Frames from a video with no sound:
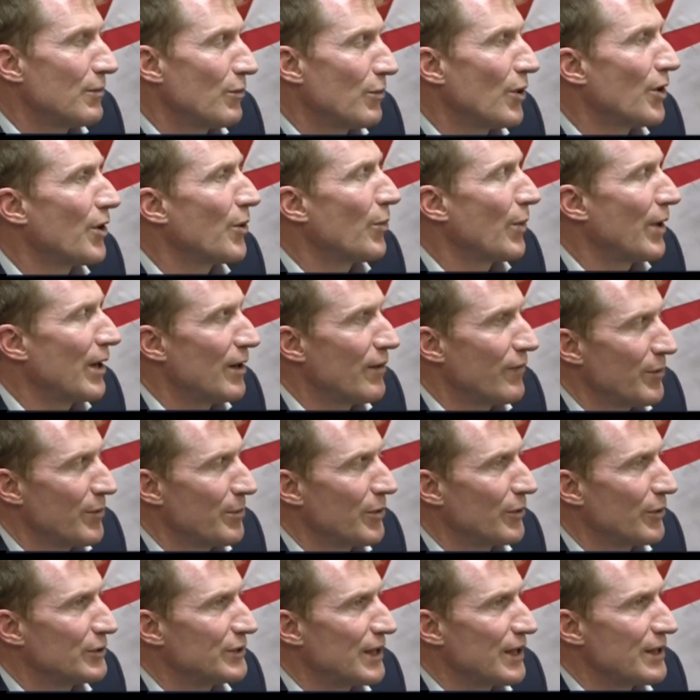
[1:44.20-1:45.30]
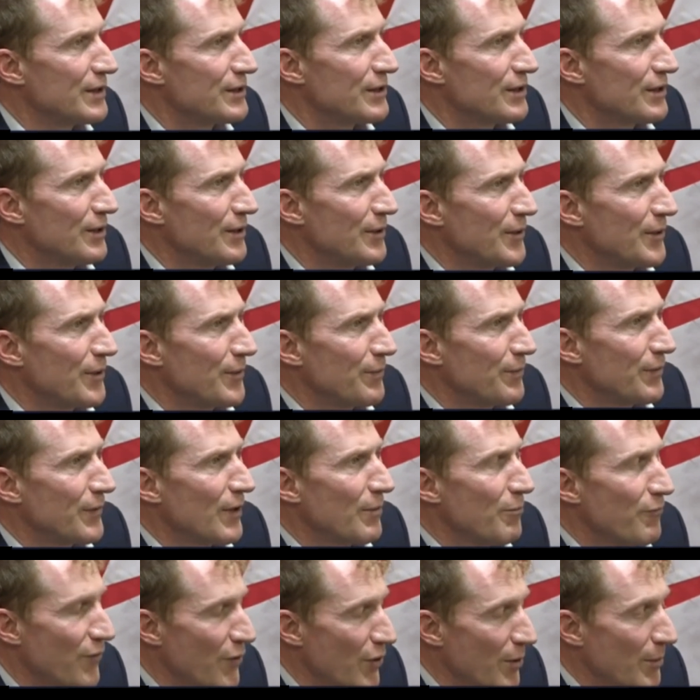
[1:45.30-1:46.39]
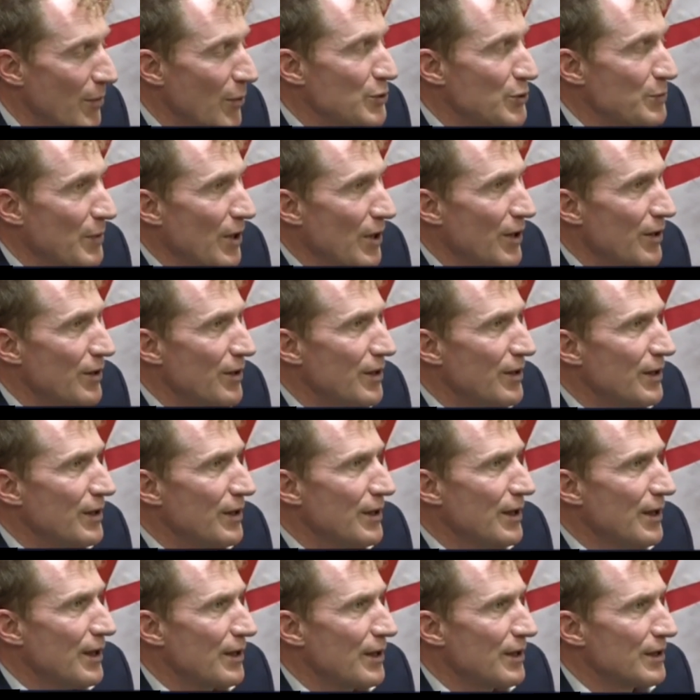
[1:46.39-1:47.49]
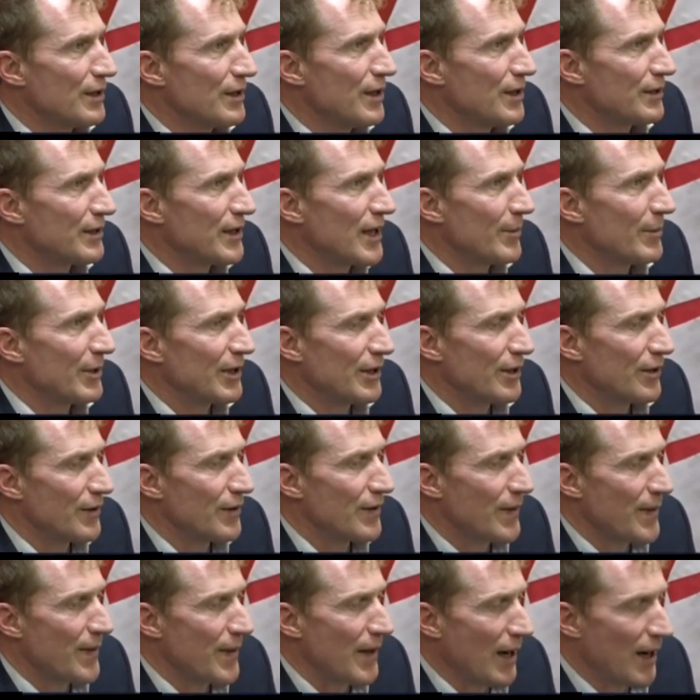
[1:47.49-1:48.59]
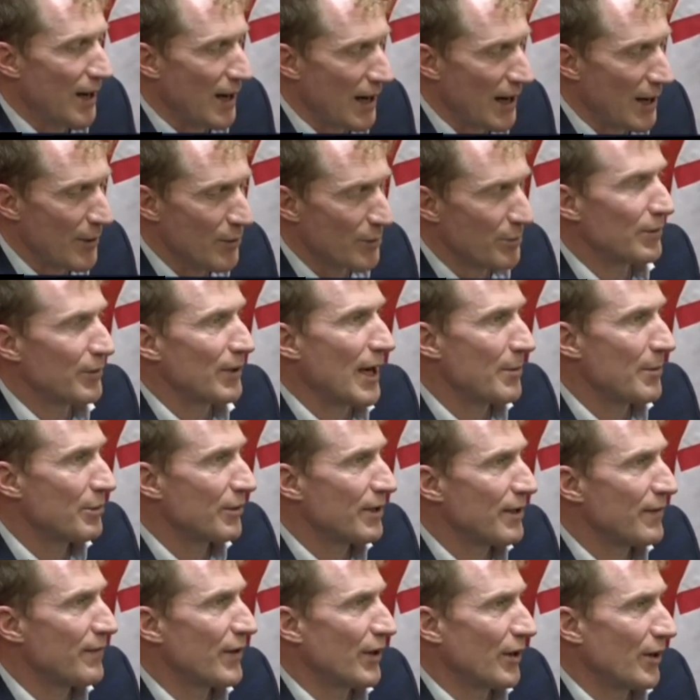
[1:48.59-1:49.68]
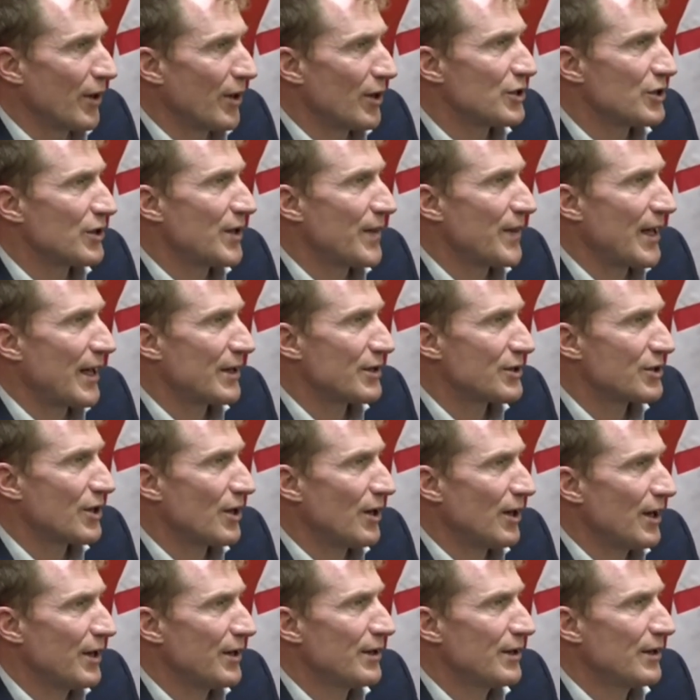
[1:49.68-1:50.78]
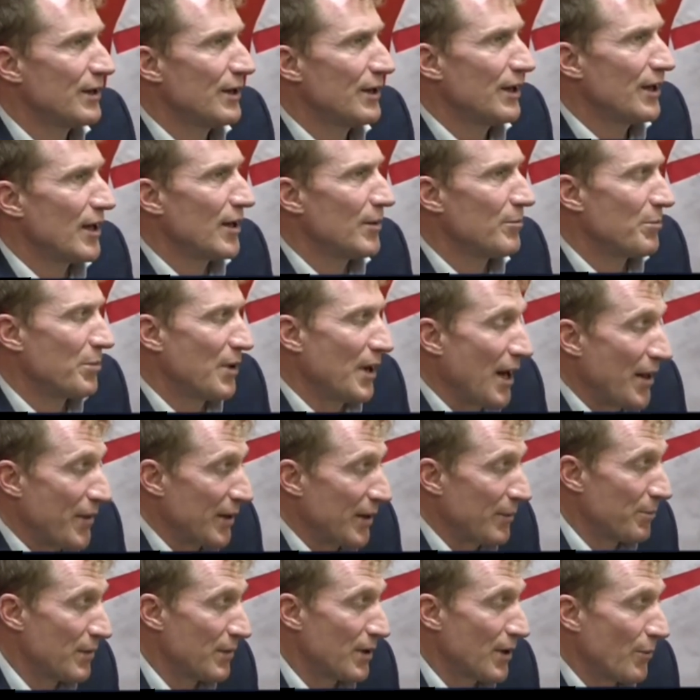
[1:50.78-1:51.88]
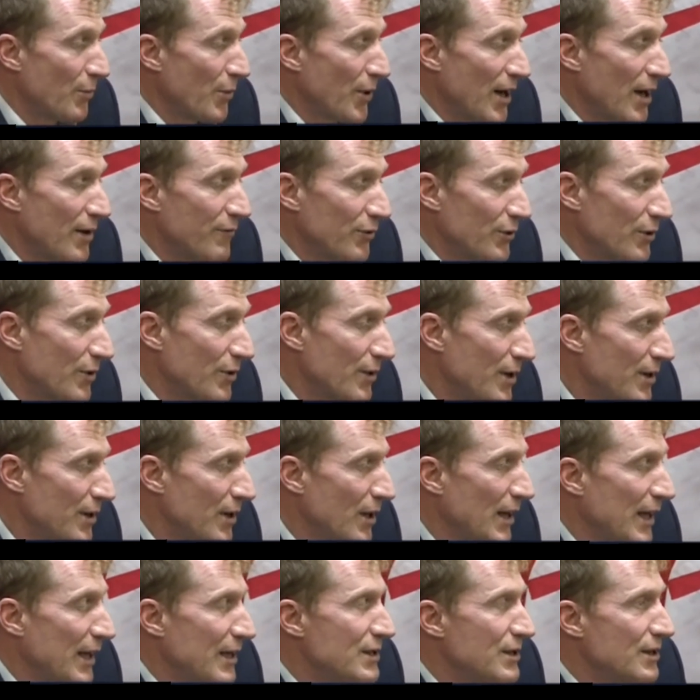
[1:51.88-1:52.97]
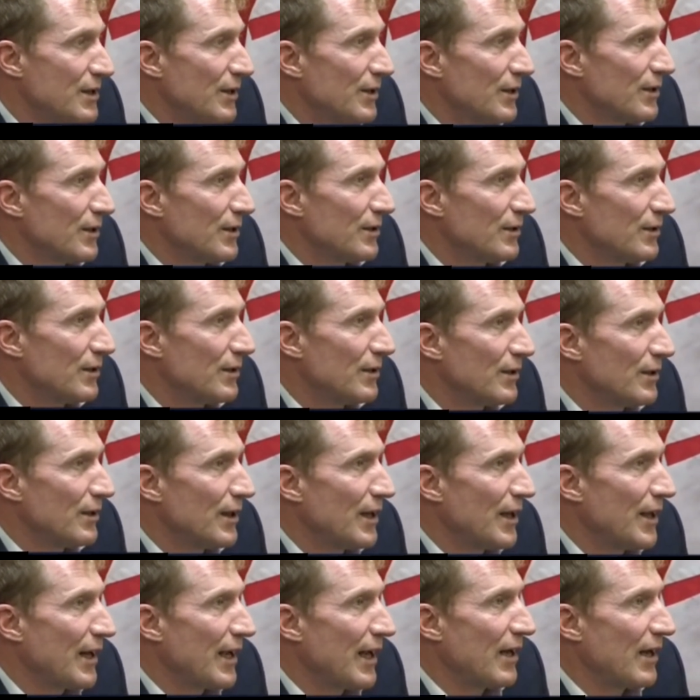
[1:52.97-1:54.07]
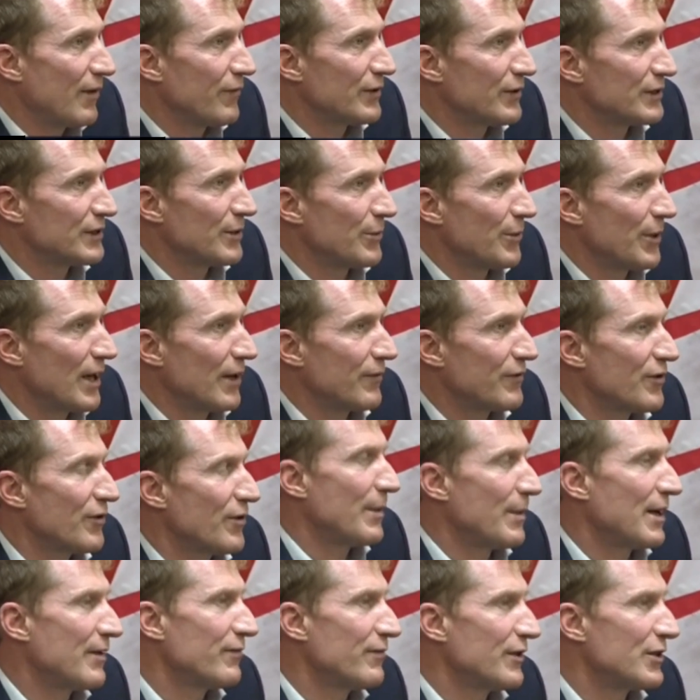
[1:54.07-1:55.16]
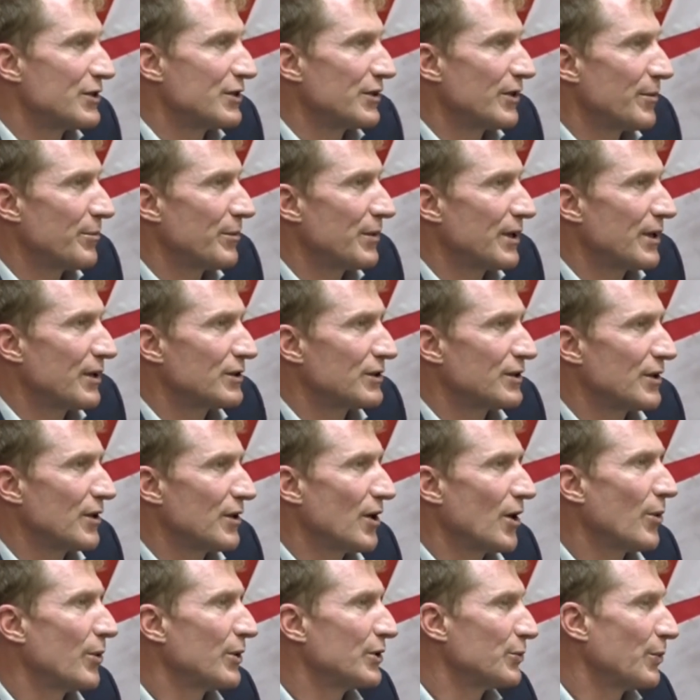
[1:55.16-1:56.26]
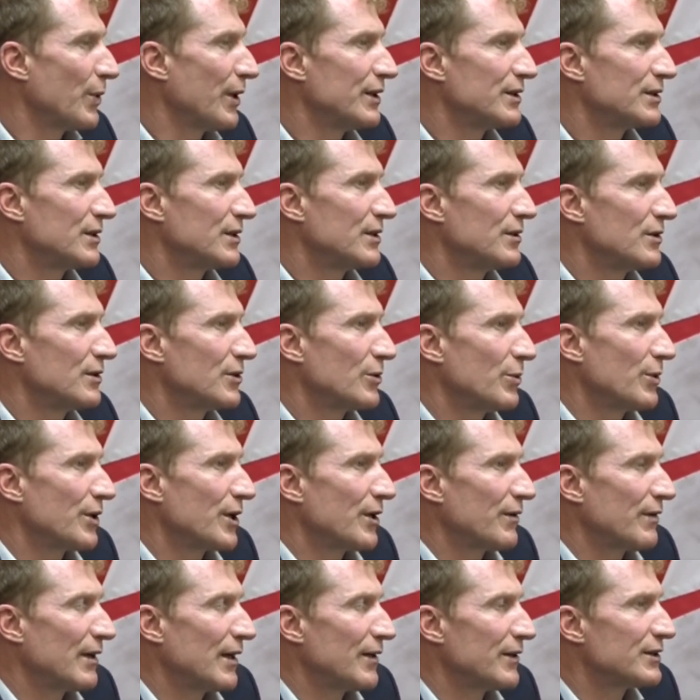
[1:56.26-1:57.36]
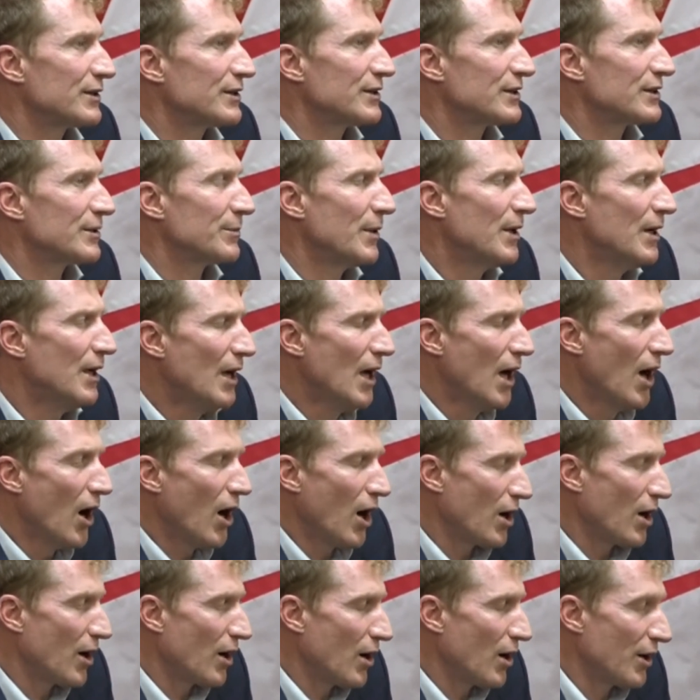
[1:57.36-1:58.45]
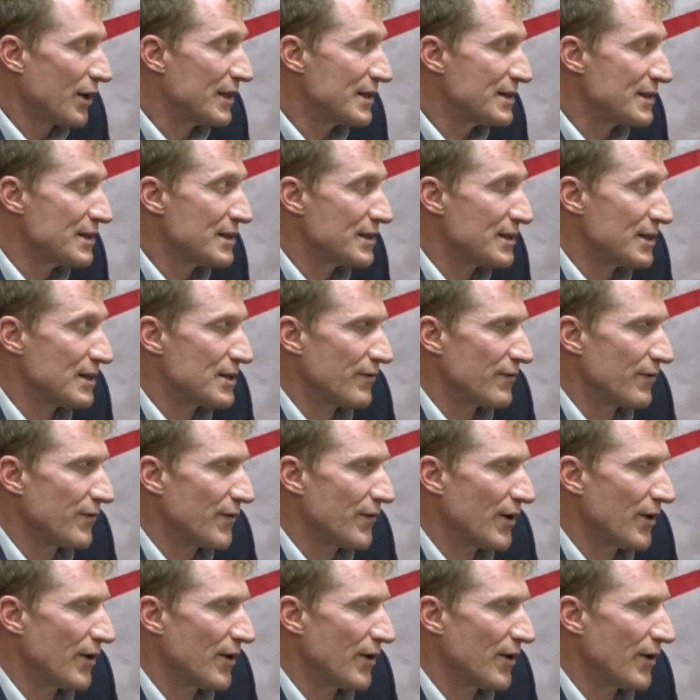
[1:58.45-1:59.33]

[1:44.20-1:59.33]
weren't aware of the process for the most part in coming here. And I believe that largely that is caught. But I think what I've learned in the last year and a half is that we have to remain vigilant, because there are always ways to work around the system. On instances of